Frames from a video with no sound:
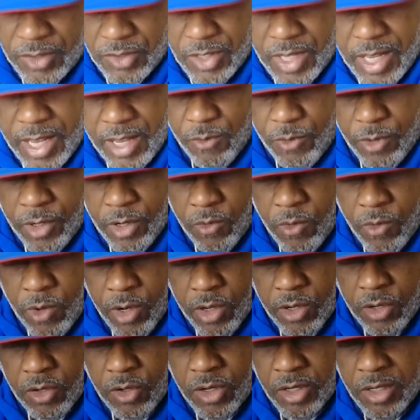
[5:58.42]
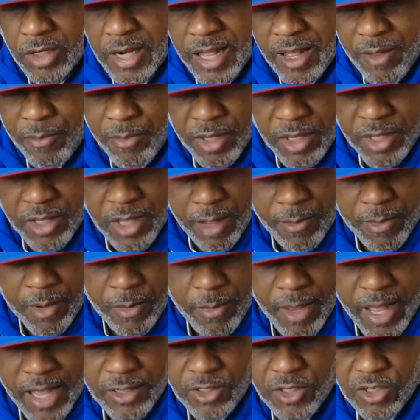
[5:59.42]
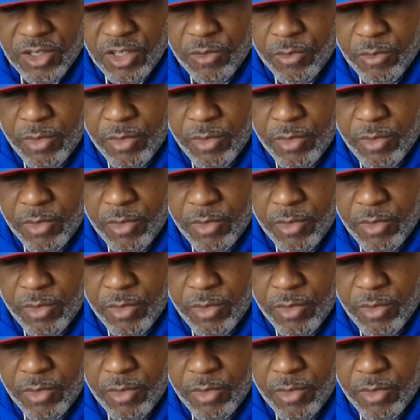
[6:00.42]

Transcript: that we're working on, and I'll be coming back to you,